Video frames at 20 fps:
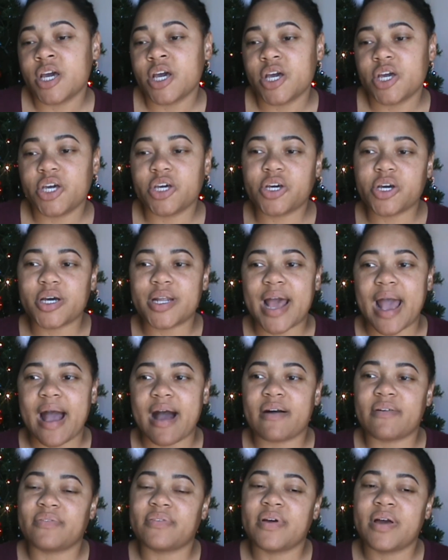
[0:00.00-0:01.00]
you could
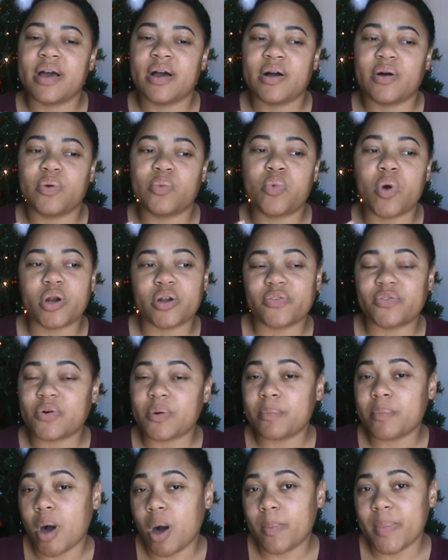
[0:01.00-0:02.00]
have wonderful
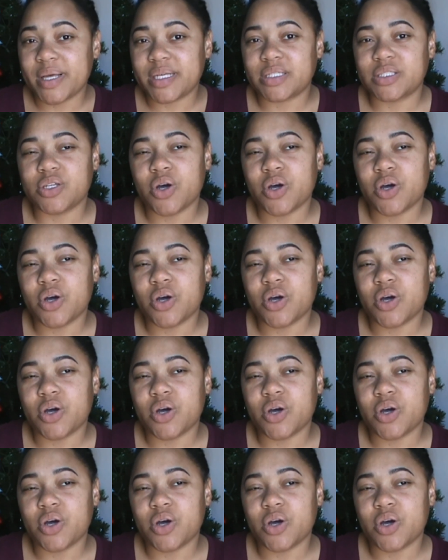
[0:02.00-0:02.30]
moments.